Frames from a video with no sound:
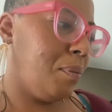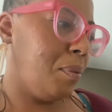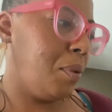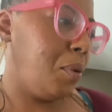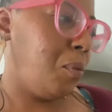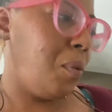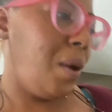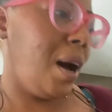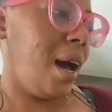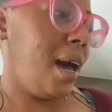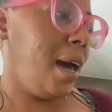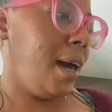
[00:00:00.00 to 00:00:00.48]
but
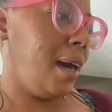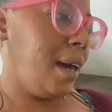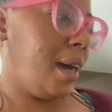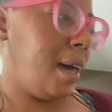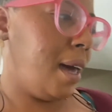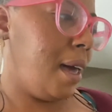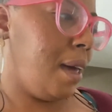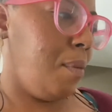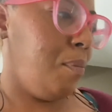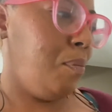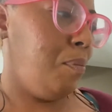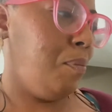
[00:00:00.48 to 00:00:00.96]
why I
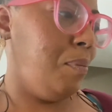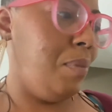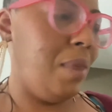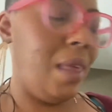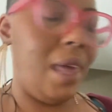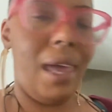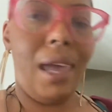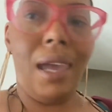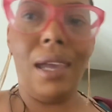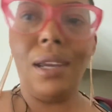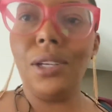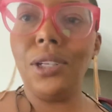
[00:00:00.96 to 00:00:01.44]
gotta
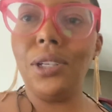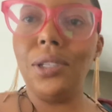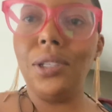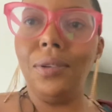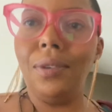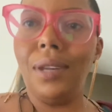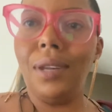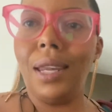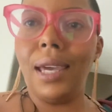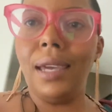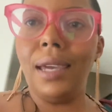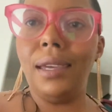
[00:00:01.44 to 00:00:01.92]
ask
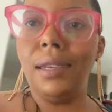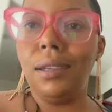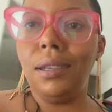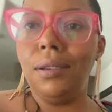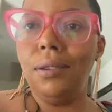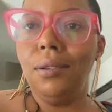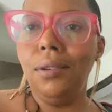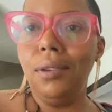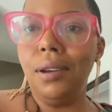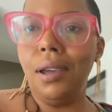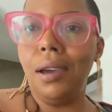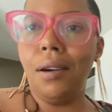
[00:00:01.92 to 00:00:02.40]
you like,
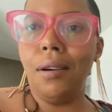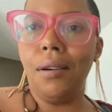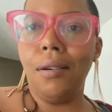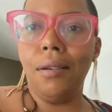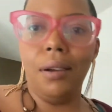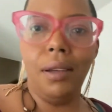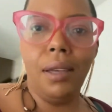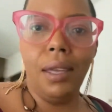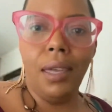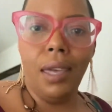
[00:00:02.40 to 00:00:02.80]
you know,